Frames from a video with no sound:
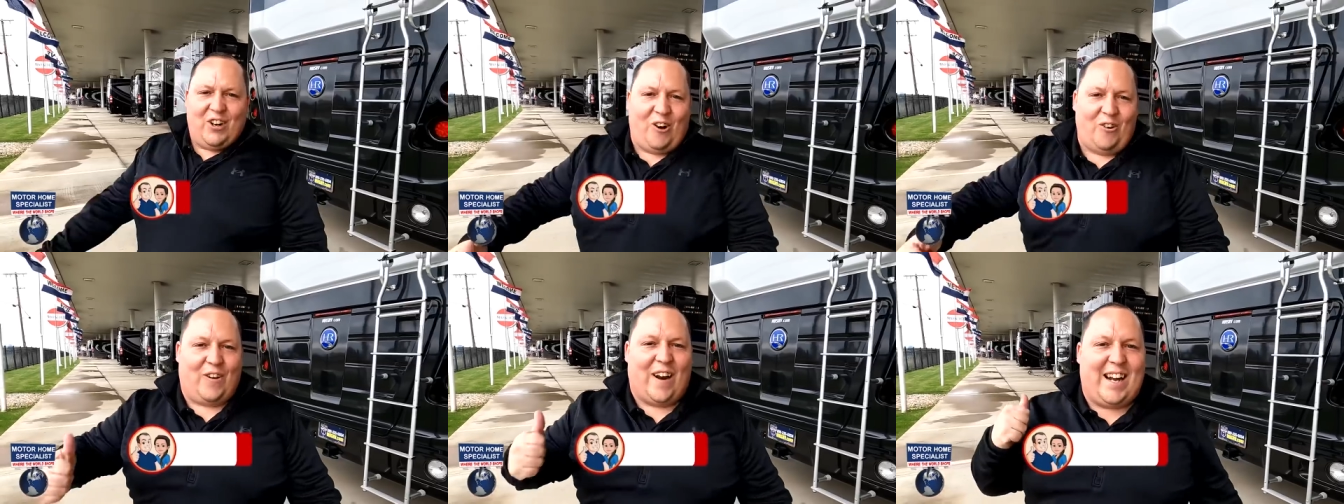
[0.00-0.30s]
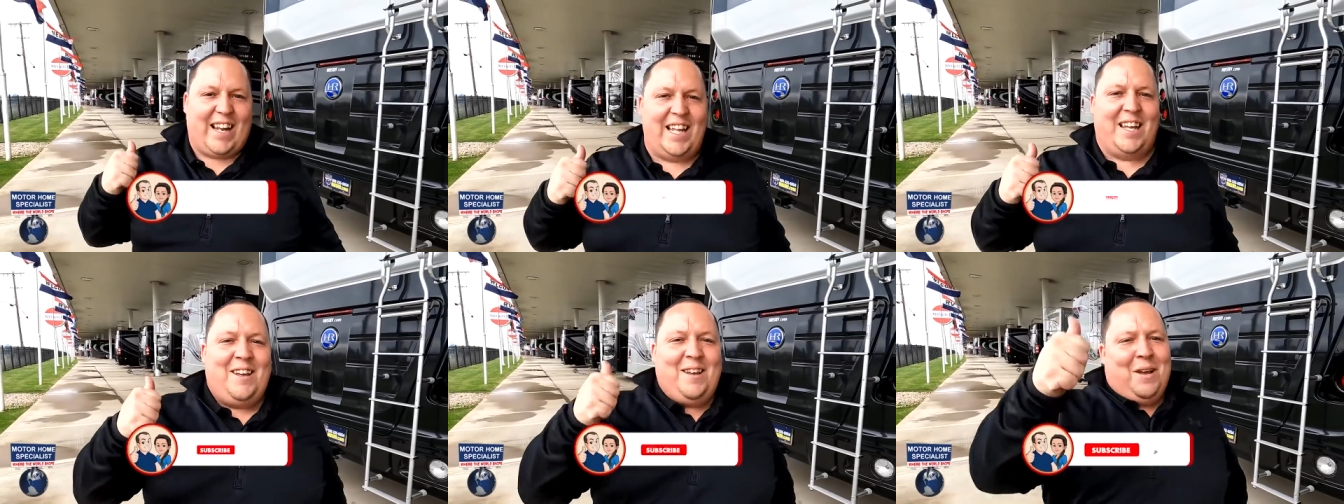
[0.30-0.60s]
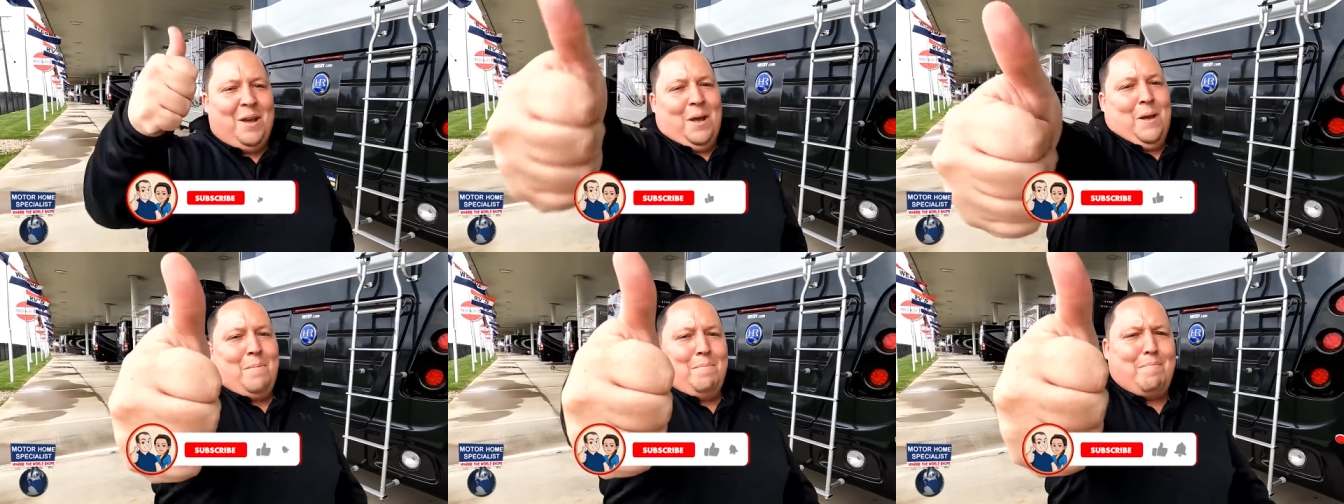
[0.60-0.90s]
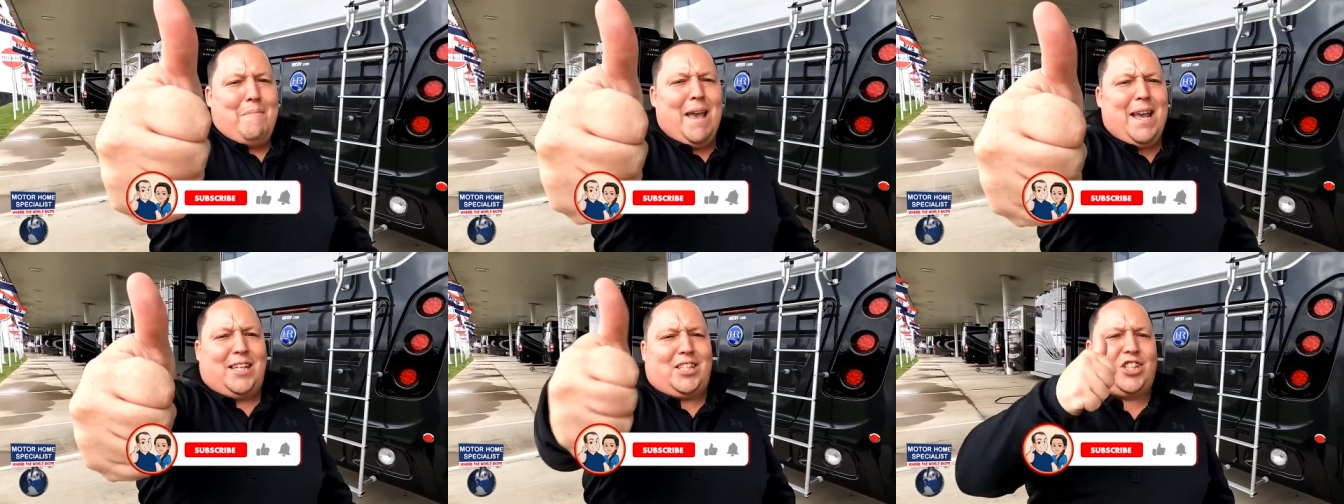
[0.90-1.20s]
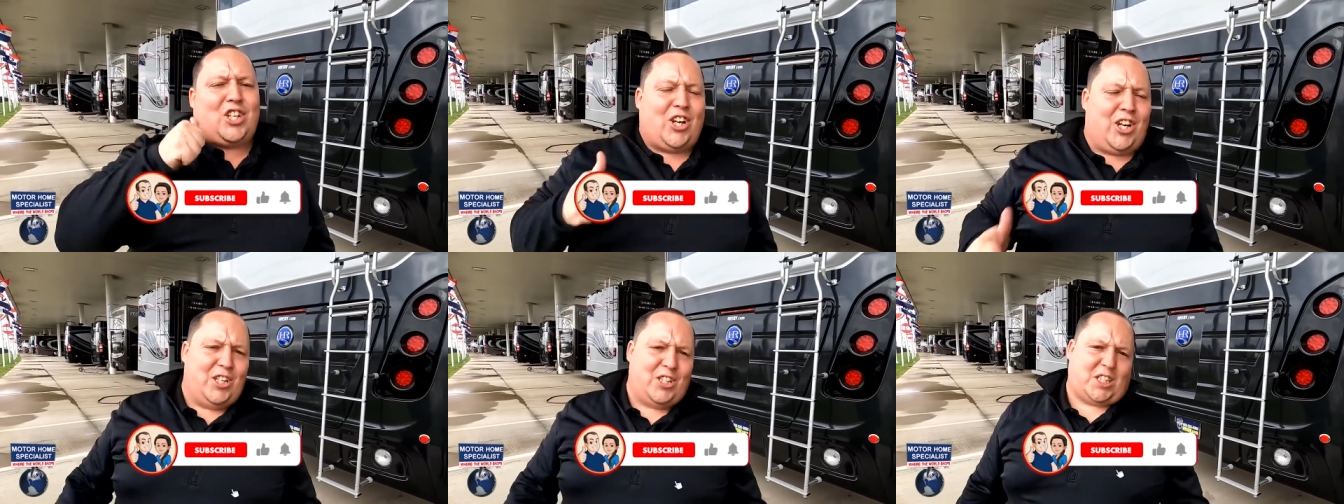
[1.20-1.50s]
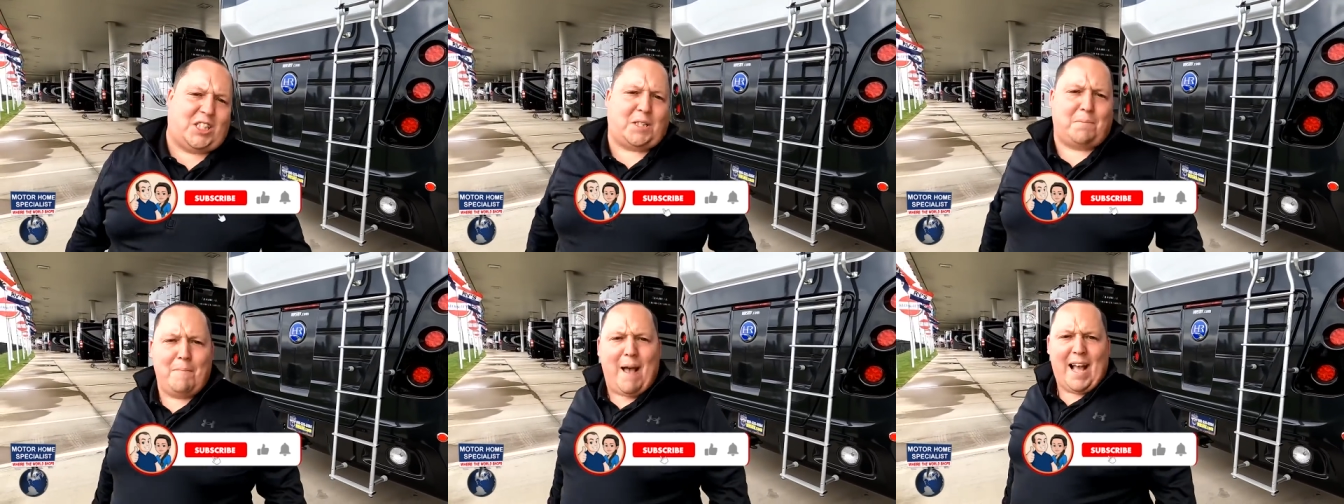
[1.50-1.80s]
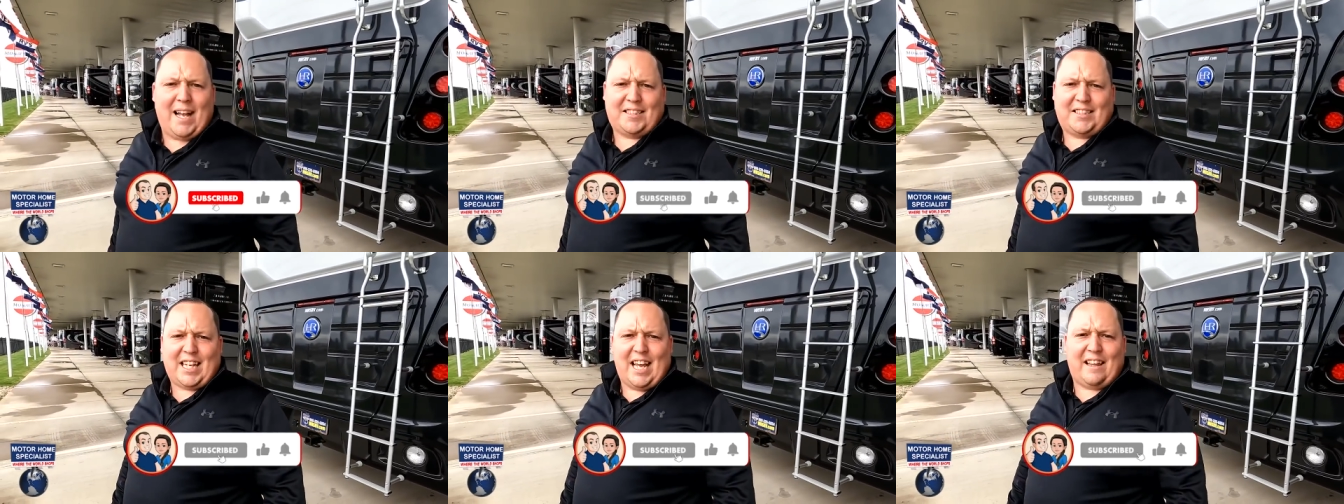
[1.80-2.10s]
already, make sure you
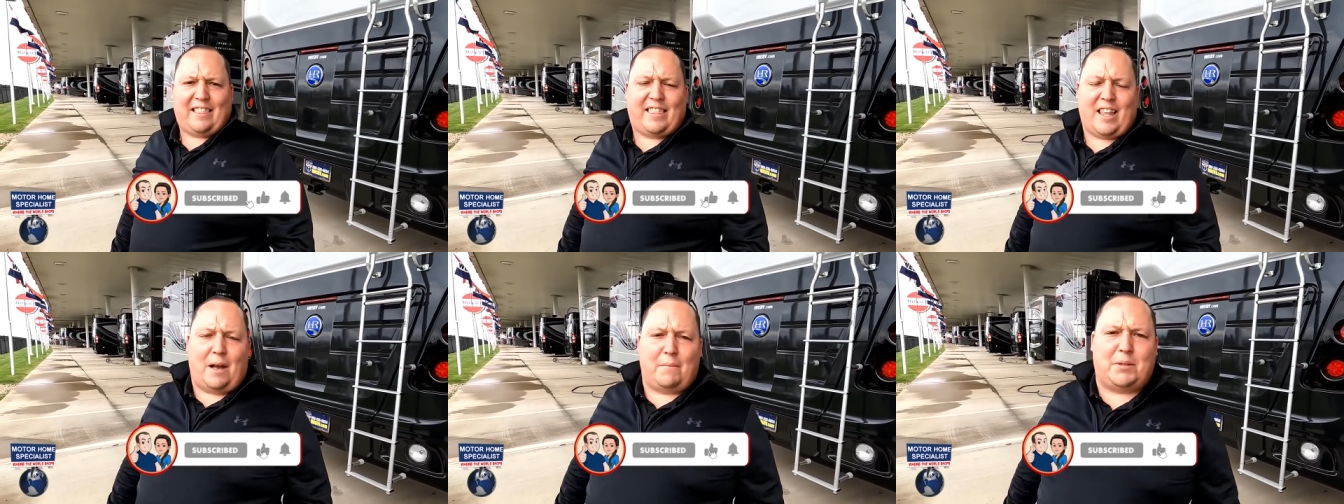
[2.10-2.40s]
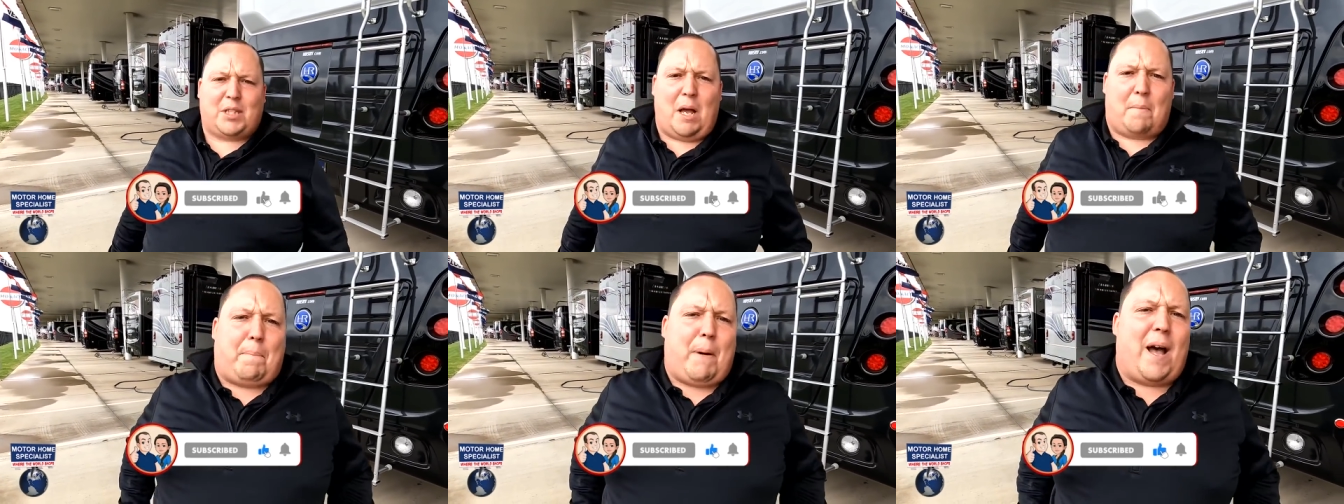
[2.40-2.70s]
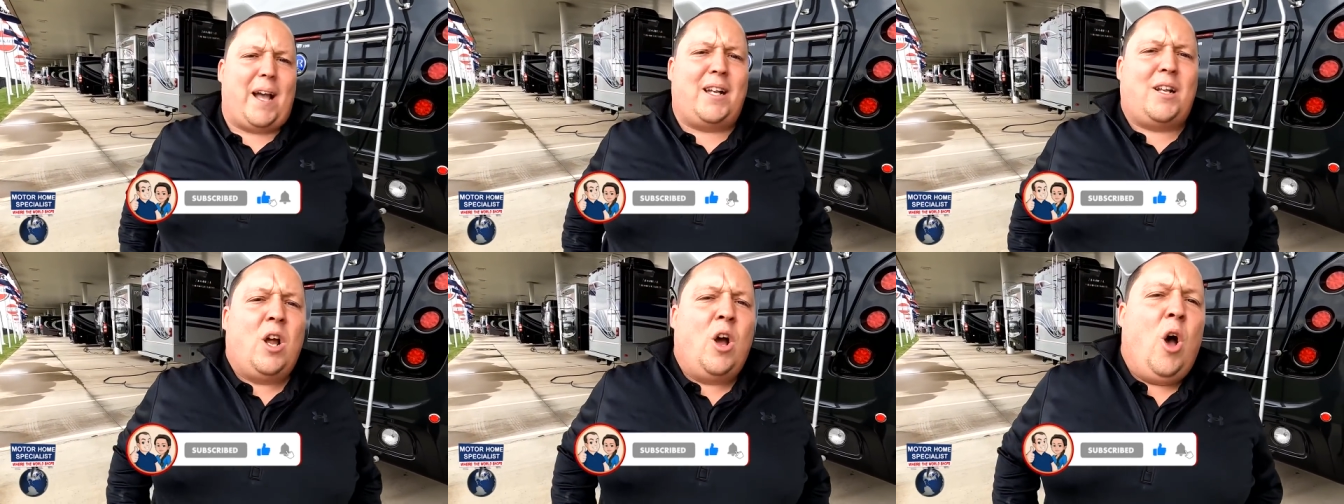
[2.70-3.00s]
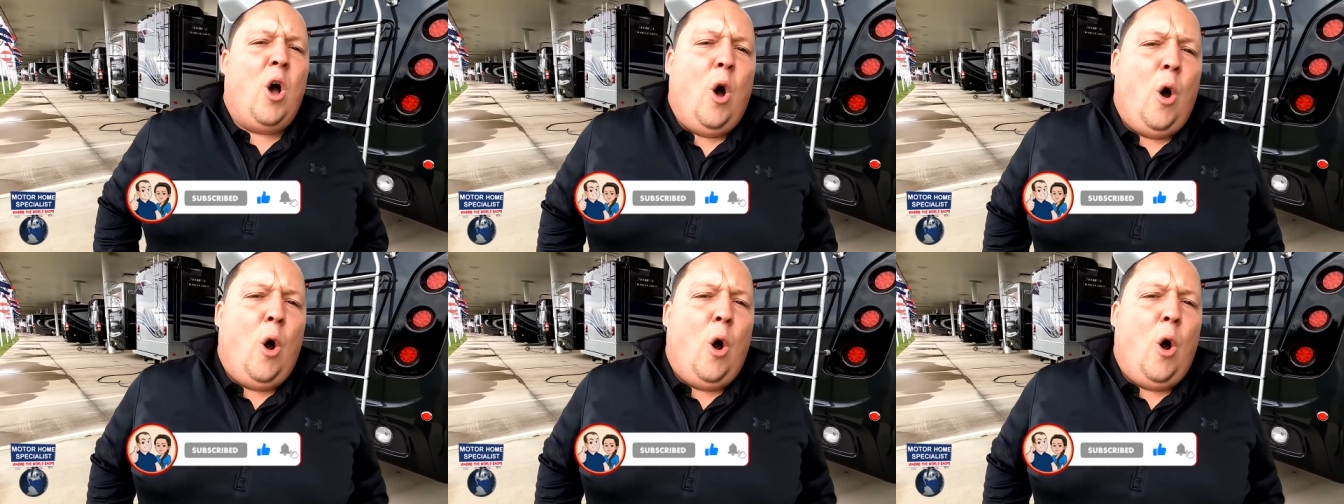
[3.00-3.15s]
smash that thumbs up button.